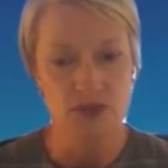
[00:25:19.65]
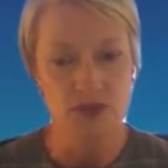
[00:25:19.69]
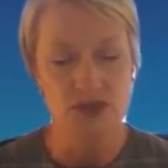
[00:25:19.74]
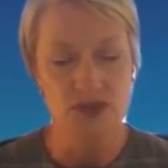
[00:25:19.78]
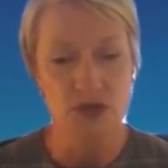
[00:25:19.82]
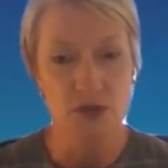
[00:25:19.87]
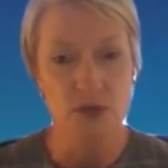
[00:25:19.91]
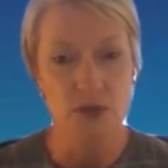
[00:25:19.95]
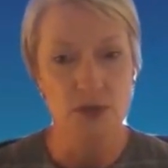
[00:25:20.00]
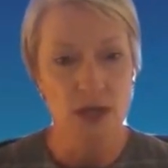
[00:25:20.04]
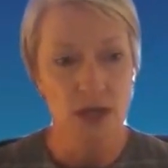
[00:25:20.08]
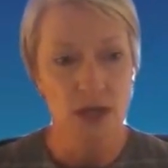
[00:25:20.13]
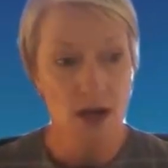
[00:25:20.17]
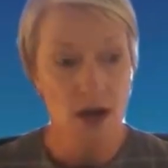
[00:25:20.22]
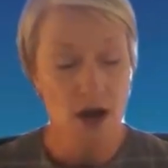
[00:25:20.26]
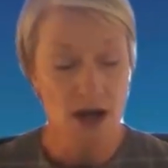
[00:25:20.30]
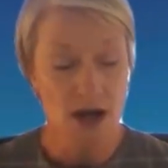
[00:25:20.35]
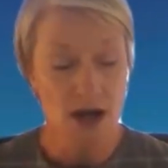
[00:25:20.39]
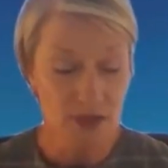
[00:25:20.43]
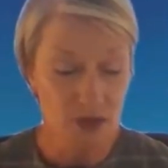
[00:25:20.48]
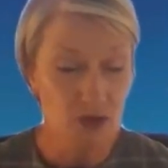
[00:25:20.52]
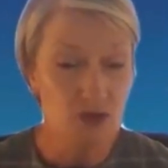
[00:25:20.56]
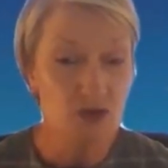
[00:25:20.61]
So
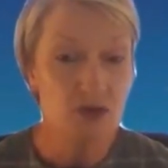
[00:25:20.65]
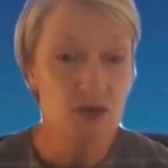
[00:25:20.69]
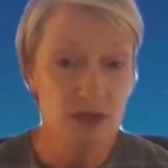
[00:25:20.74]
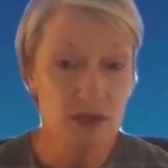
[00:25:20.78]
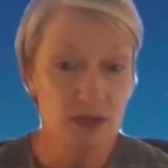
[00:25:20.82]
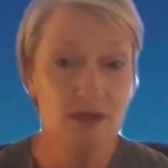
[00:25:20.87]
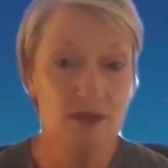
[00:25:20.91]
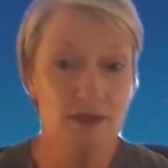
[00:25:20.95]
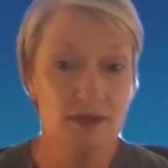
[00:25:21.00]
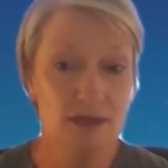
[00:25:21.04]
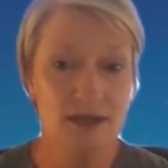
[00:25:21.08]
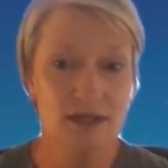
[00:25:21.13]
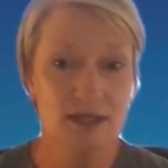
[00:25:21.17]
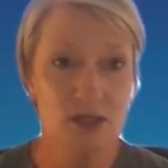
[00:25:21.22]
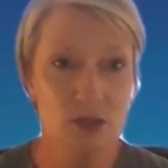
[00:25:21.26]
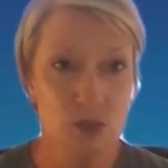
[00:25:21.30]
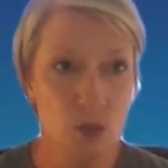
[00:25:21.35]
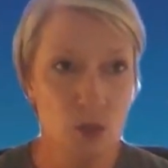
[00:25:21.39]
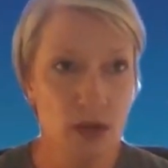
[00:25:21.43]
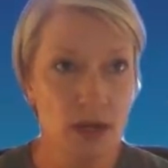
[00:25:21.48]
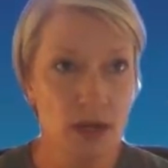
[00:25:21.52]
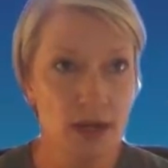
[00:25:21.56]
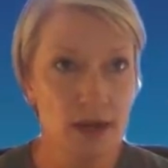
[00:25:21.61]
I do think that is
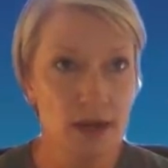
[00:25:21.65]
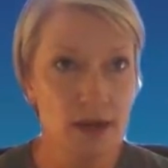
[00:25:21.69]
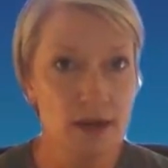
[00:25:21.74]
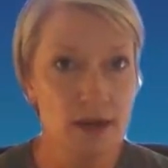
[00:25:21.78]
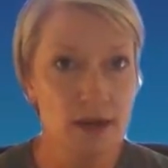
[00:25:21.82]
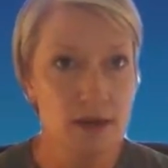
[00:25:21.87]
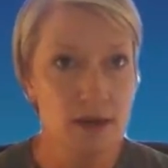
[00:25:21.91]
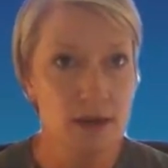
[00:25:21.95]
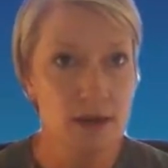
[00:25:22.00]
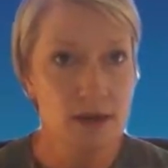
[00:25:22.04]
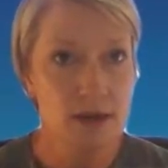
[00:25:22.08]
where